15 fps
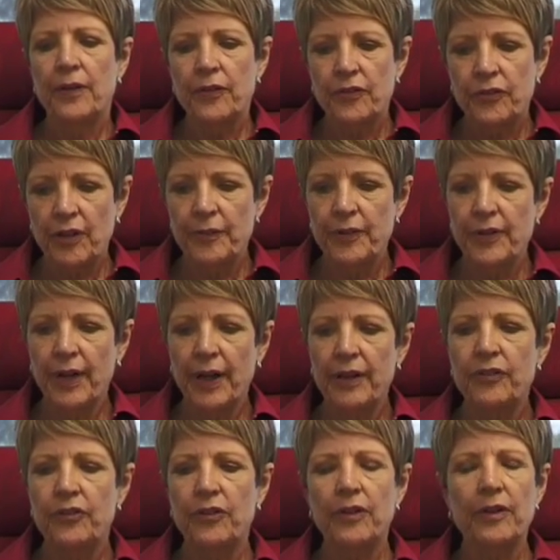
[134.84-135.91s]
The 7
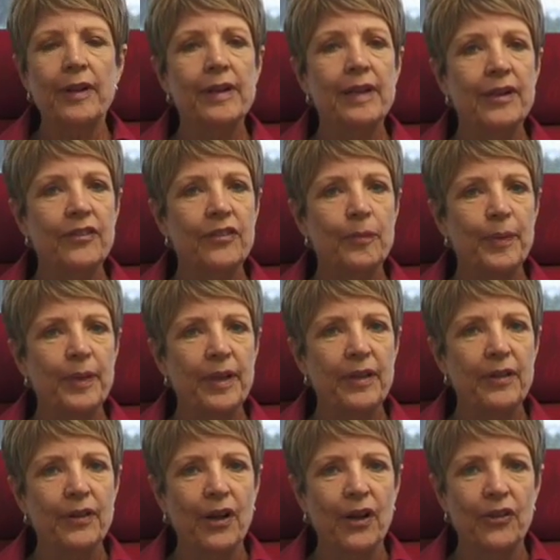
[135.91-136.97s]
days needs to be
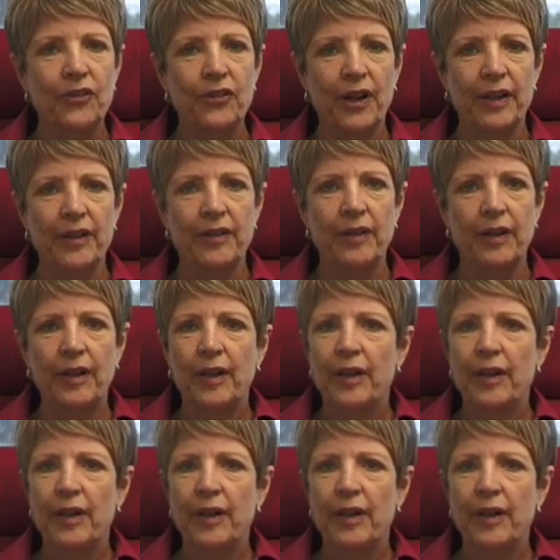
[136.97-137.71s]
negotiated.